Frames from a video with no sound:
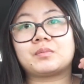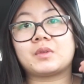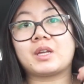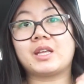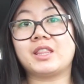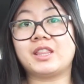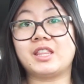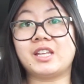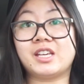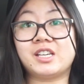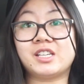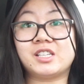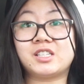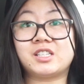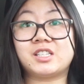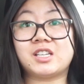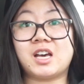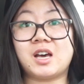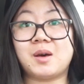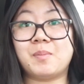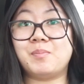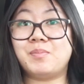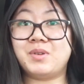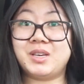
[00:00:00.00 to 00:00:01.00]
this
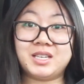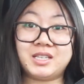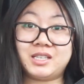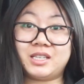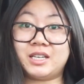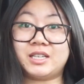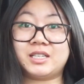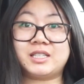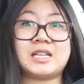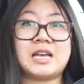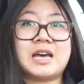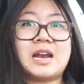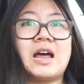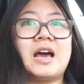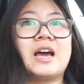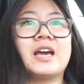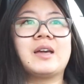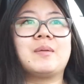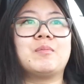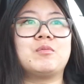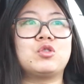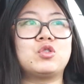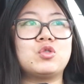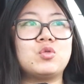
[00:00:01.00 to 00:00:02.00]
uh, business that I
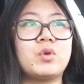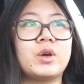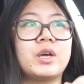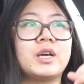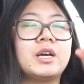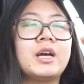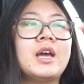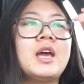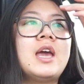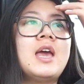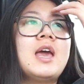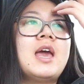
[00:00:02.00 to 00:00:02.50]
am doing.